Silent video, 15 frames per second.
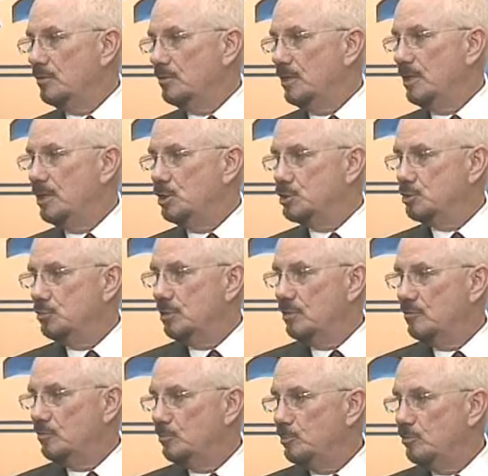the history of
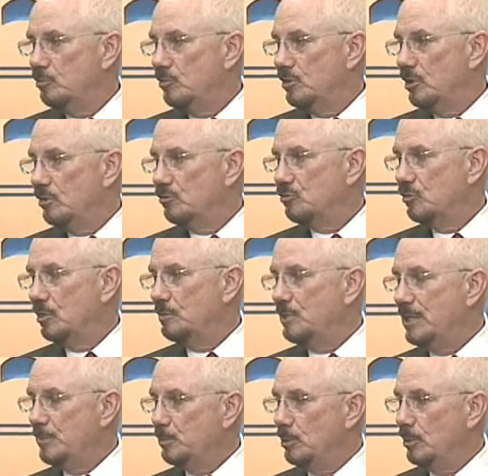this music is so that
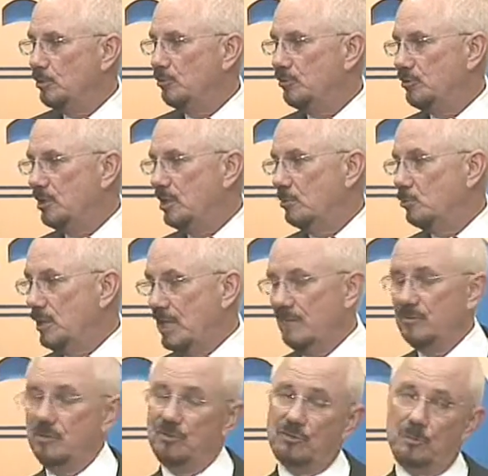people understand it. We have
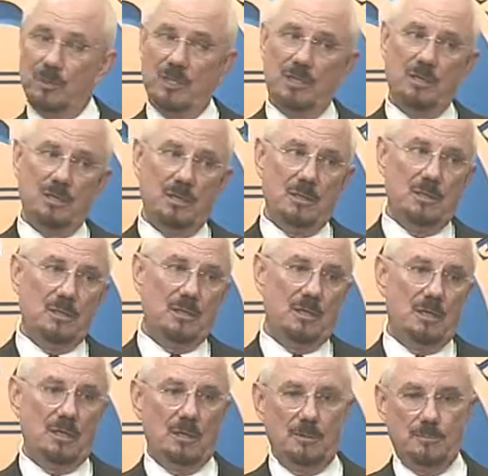a display,
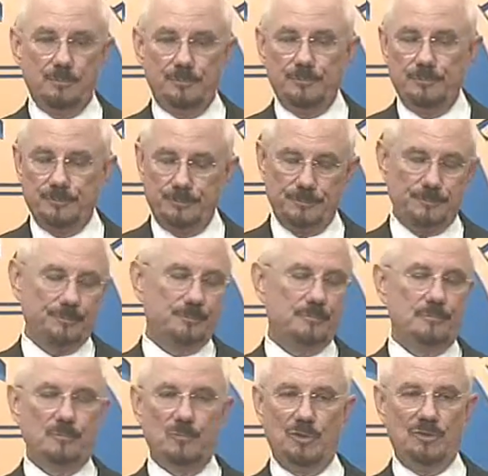um,
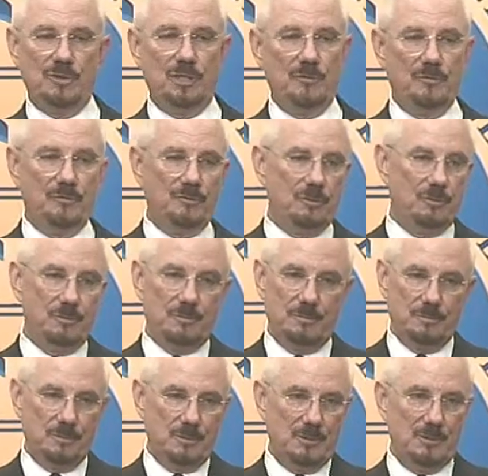what's the name of it, Jim?
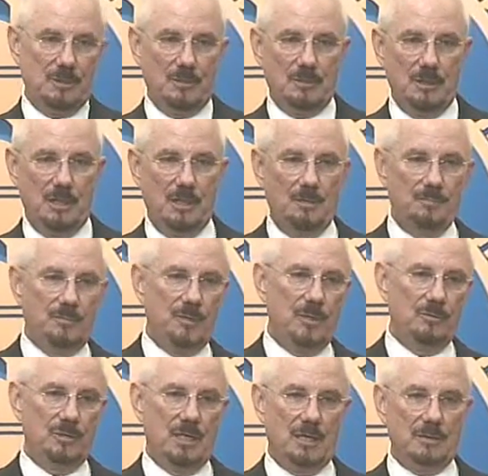Uh,
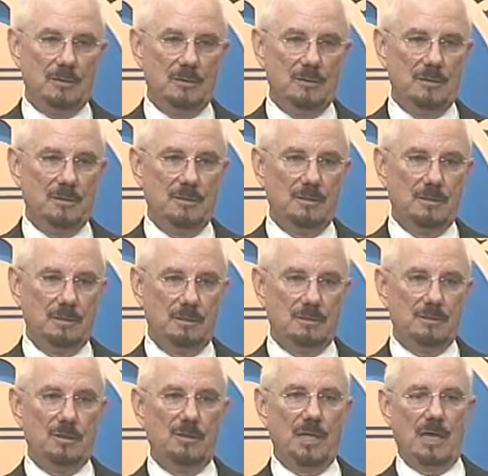Don't, Knock,
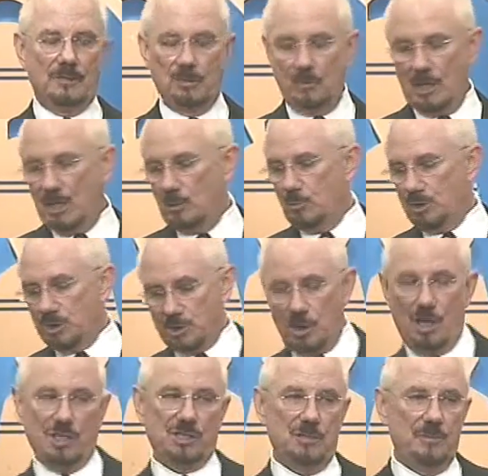Don't Knock the Rock, which
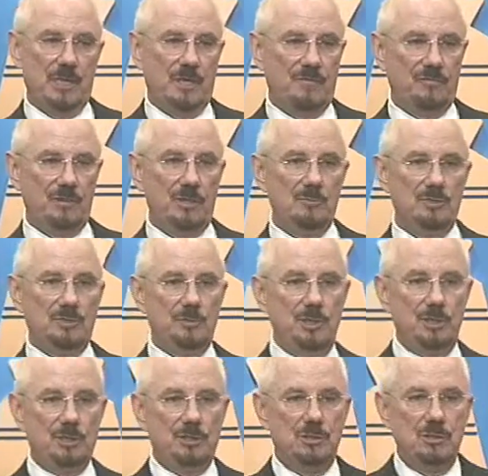talks about freedom of
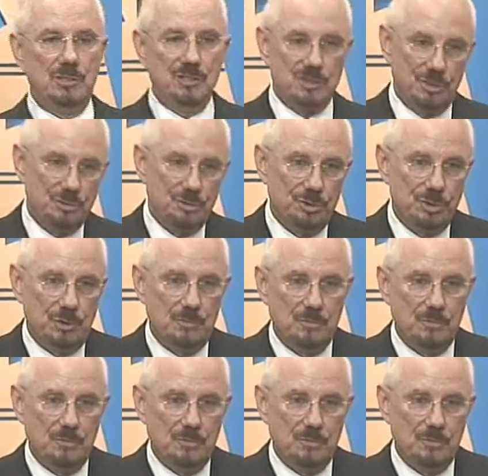speech and censorship.